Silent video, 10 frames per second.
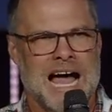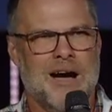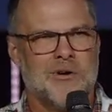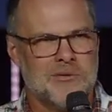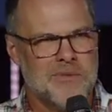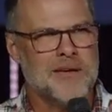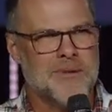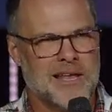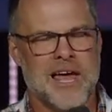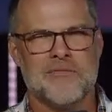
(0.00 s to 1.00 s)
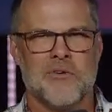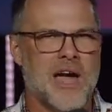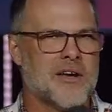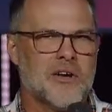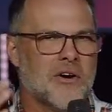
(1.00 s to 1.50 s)
I want to make my life
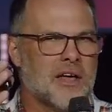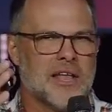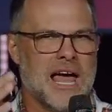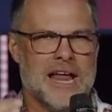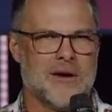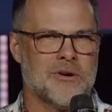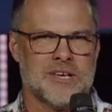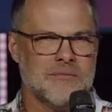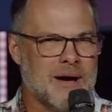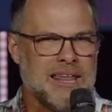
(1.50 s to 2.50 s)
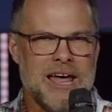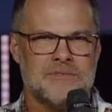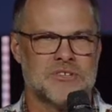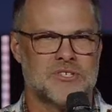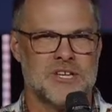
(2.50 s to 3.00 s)
right, or you're online, I want to give my
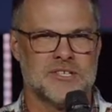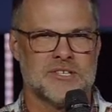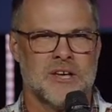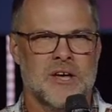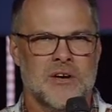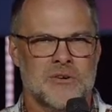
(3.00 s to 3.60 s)
life to Jesus,